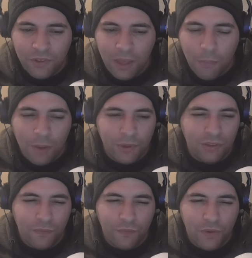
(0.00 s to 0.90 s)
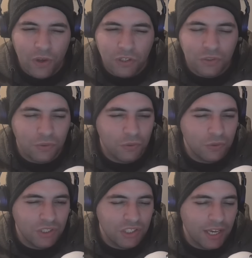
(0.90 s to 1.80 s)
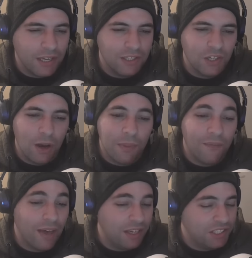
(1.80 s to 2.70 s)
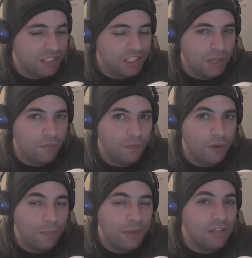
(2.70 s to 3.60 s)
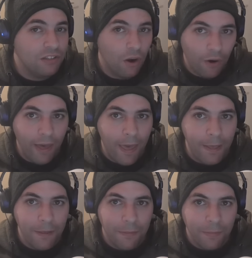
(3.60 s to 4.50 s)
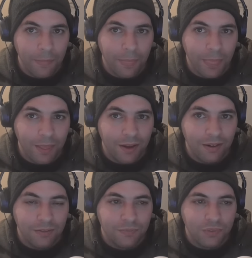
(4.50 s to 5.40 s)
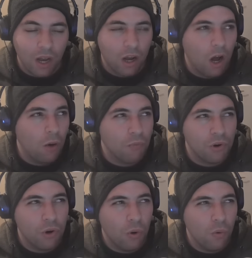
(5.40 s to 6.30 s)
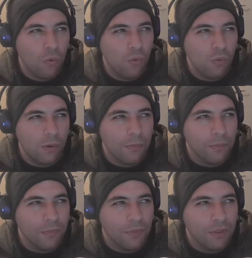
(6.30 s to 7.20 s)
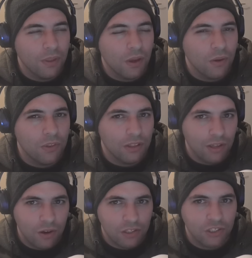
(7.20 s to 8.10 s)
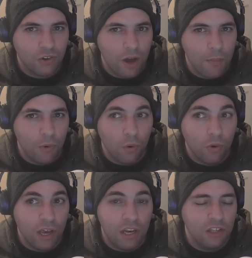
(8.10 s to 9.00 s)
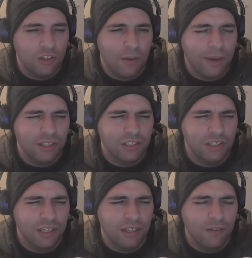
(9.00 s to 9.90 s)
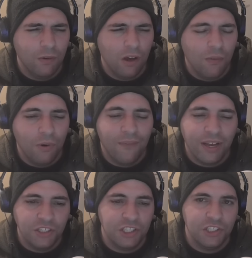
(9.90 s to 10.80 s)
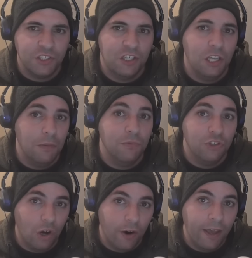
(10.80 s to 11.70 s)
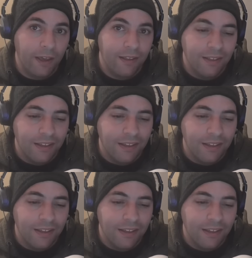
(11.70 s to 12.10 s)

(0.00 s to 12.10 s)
think that might be in the first or second time that I've actually seen Flippy die. I can't recall the last time or any time actually where I've actually seen him die.